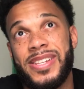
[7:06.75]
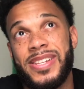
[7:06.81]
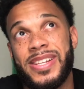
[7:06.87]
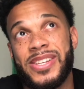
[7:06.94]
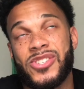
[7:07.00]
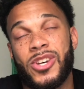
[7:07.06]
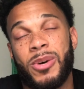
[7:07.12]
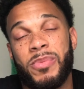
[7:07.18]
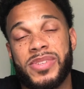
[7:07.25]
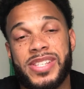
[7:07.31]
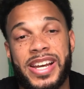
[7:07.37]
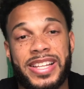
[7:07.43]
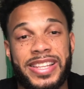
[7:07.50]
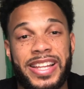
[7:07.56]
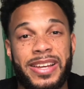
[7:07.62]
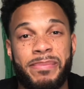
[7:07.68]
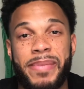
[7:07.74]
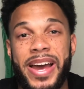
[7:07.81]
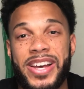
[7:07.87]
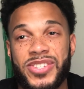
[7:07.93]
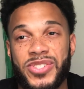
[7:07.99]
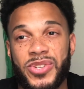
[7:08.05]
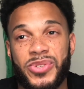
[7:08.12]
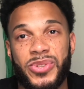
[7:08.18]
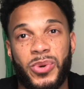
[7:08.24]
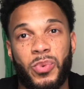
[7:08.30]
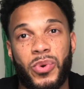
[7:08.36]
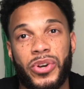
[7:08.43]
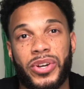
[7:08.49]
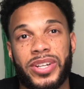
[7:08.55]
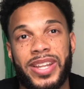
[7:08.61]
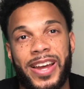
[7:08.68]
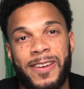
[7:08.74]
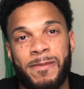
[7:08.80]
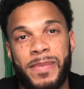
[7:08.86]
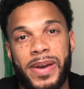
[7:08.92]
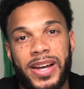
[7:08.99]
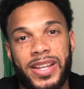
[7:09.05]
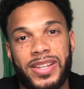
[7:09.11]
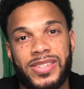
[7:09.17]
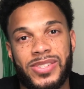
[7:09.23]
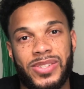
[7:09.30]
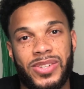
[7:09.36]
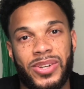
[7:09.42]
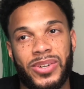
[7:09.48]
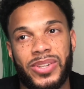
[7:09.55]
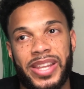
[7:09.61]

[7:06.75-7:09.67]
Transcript: It's almost like they mastered their work-life balance, you know.